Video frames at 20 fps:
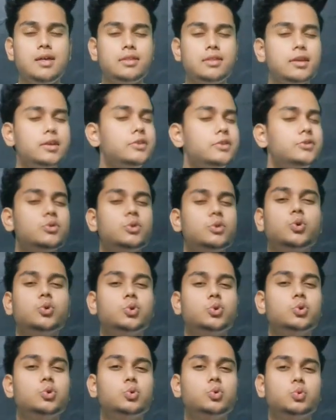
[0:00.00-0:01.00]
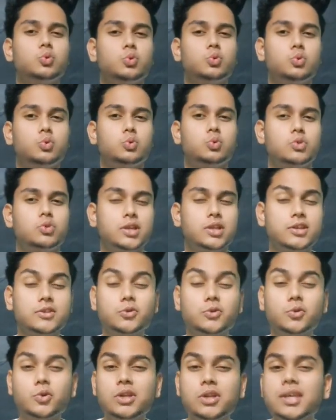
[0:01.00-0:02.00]
there is no you, there is
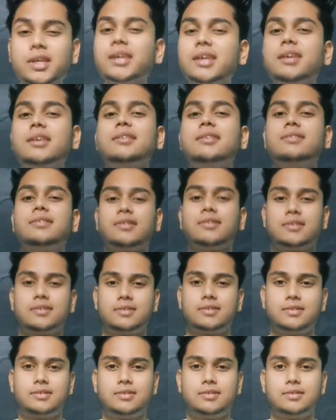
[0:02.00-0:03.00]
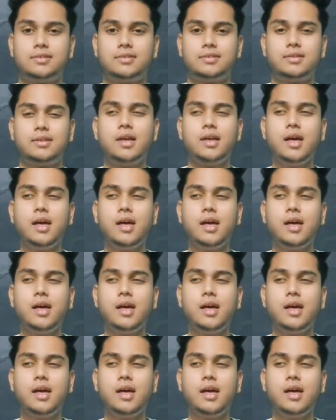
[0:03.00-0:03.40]
only isness.